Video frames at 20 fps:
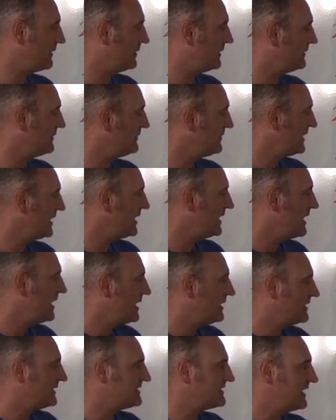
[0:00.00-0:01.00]
one.
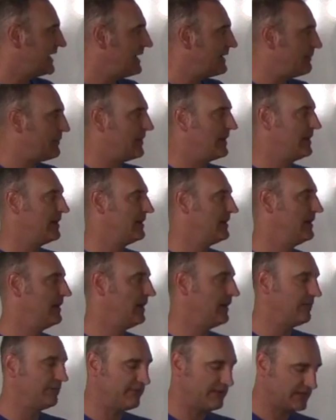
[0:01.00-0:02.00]
The type
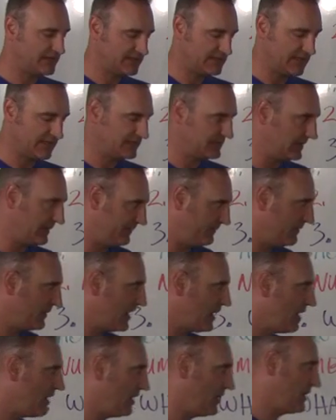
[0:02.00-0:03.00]
of system.
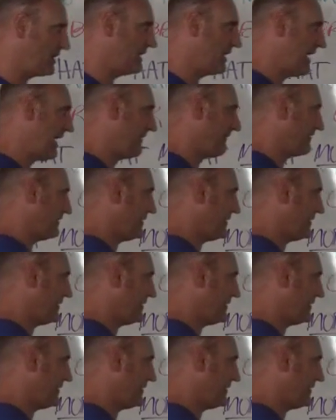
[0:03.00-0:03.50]
Are you going to have a